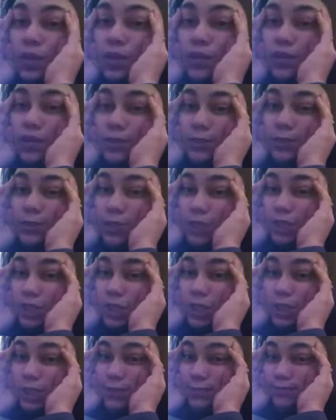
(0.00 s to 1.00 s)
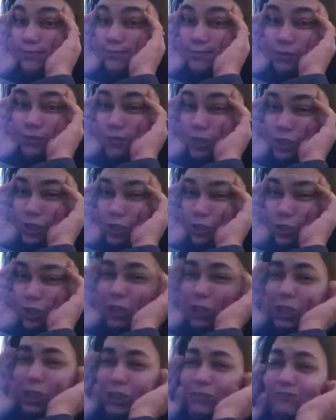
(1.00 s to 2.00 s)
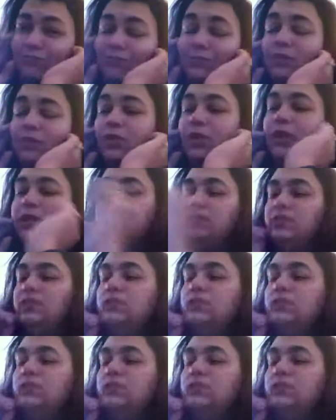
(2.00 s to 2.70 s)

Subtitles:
for a scrunchie. So